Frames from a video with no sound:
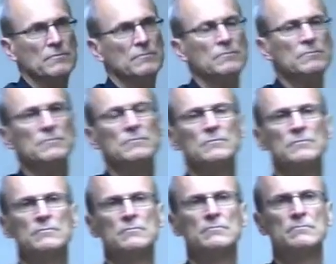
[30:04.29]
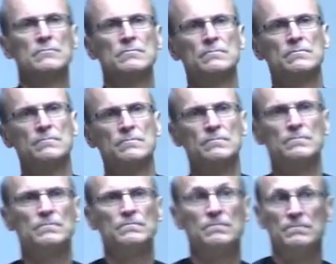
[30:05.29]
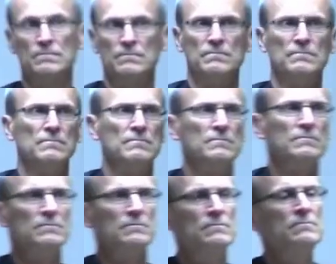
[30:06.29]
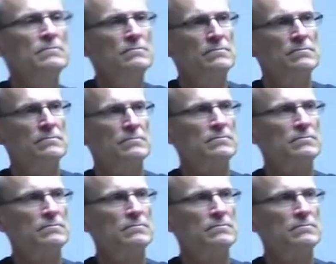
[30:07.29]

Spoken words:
(silence)